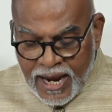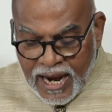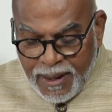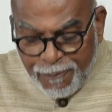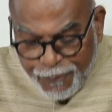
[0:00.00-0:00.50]

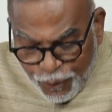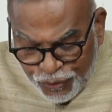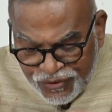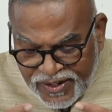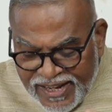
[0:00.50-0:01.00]
in
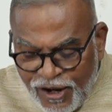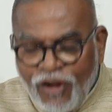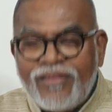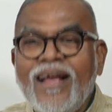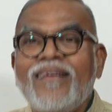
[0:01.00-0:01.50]
proceeding
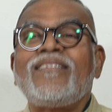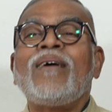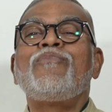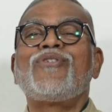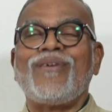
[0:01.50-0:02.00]
on the
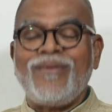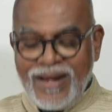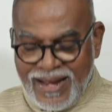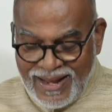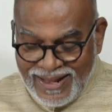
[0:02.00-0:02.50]

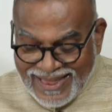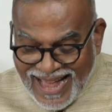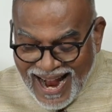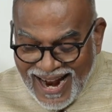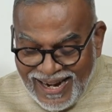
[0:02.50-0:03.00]
assumption
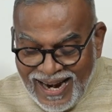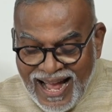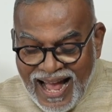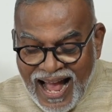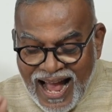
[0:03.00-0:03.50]
that
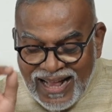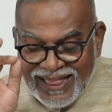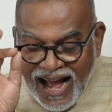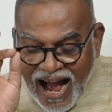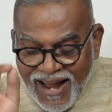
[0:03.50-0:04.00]

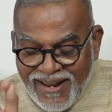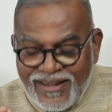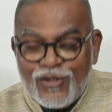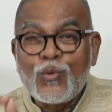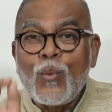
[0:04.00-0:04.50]
the
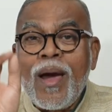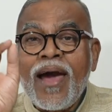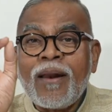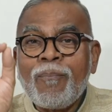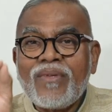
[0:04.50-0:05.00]
Aryans
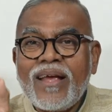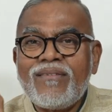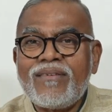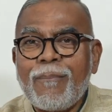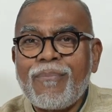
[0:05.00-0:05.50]
were a
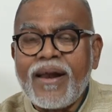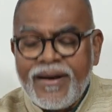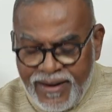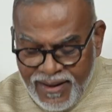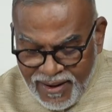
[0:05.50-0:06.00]
separate